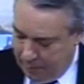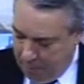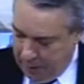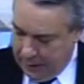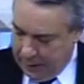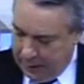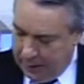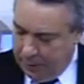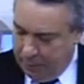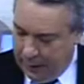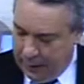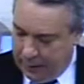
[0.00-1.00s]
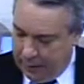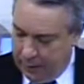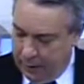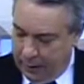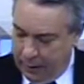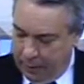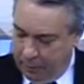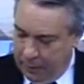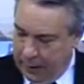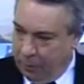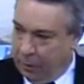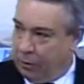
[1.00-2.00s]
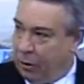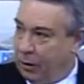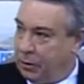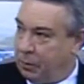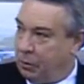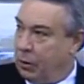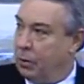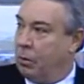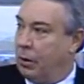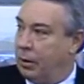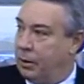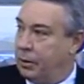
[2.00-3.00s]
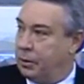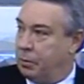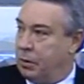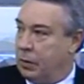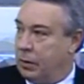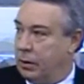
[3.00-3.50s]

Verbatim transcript: Amen, amen. Man, we've heard some good words this